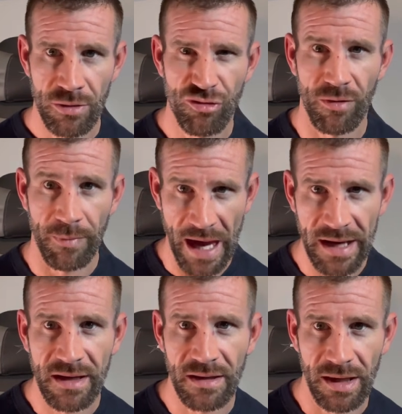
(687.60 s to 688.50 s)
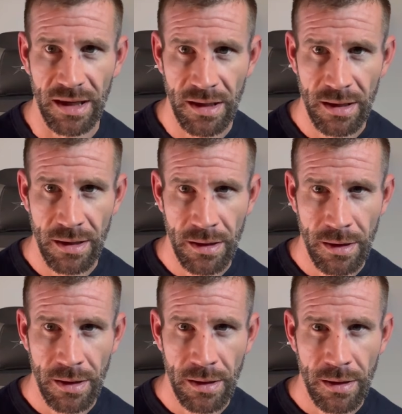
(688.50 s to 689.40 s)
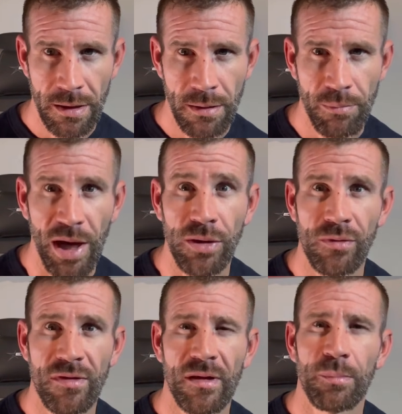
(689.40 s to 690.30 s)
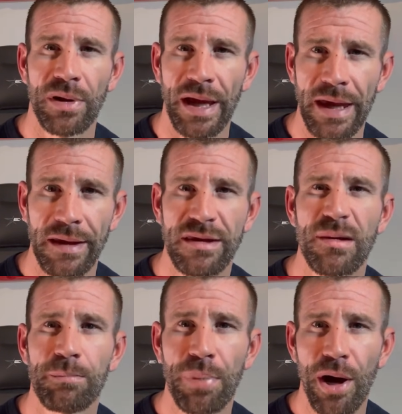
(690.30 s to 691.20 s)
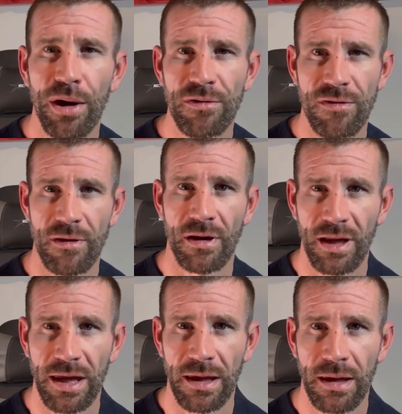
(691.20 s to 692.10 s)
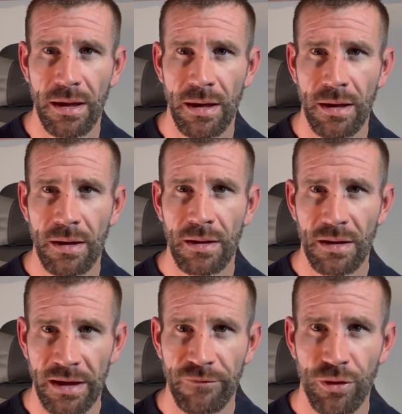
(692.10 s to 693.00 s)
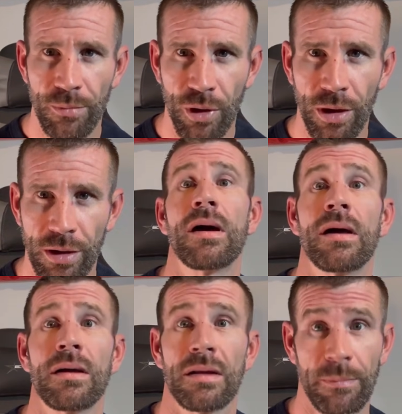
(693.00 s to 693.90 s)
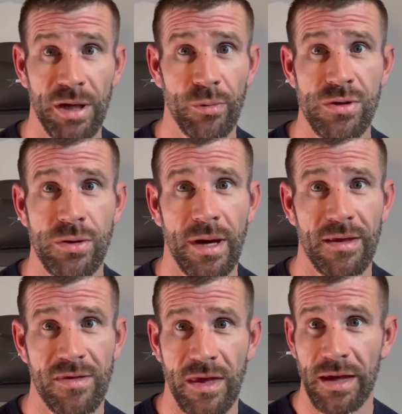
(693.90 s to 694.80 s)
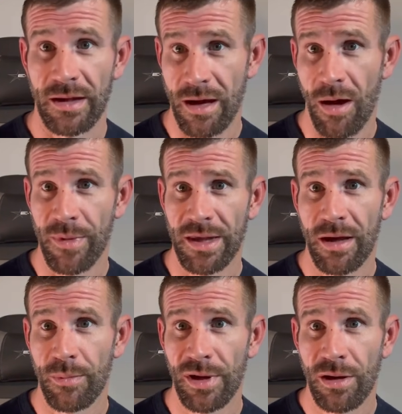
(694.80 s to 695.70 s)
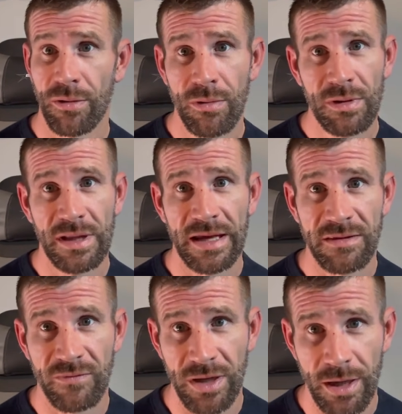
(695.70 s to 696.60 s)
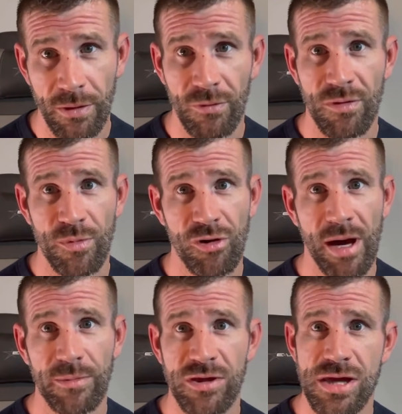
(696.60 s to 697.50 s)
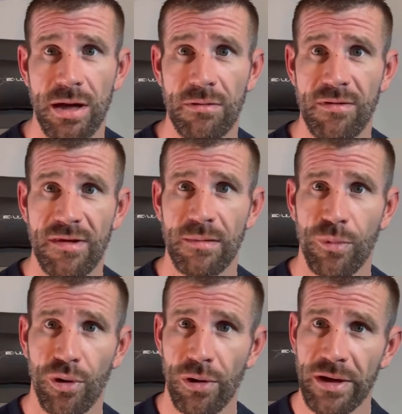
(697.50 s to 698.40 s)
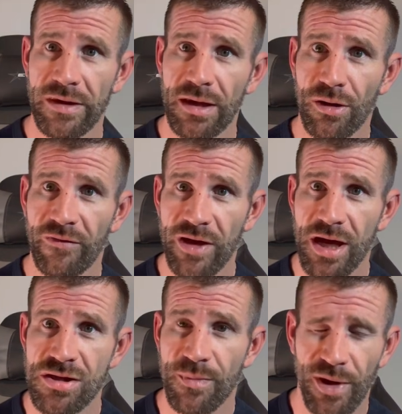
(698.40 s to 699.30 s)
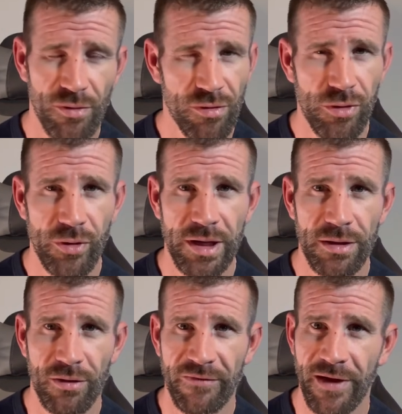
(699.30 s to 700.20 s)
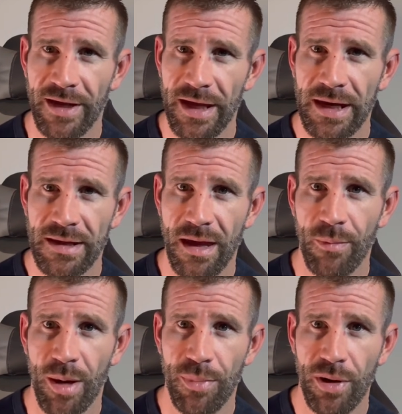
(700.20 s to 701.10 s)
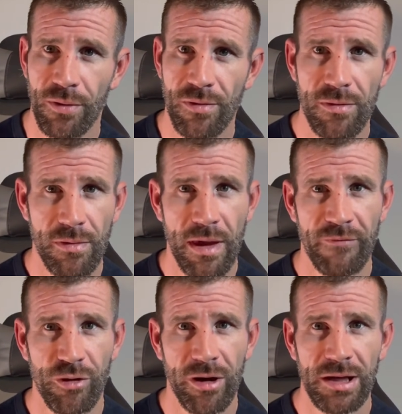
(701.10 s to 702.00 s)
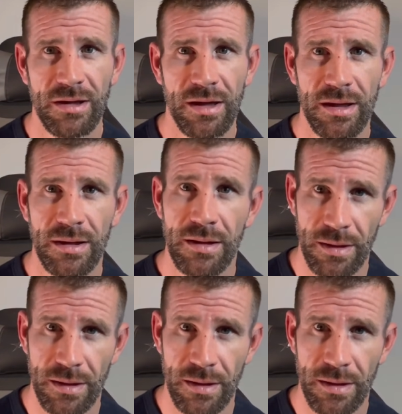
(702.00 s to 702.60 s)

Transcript: dramatically, by using a blade to personally leave your mark. Let me know what you guys think in a comment down below. Like the video, subscribe to the channel to see more, hit that notification bell so you'll get notified anytime I post. Have a great day,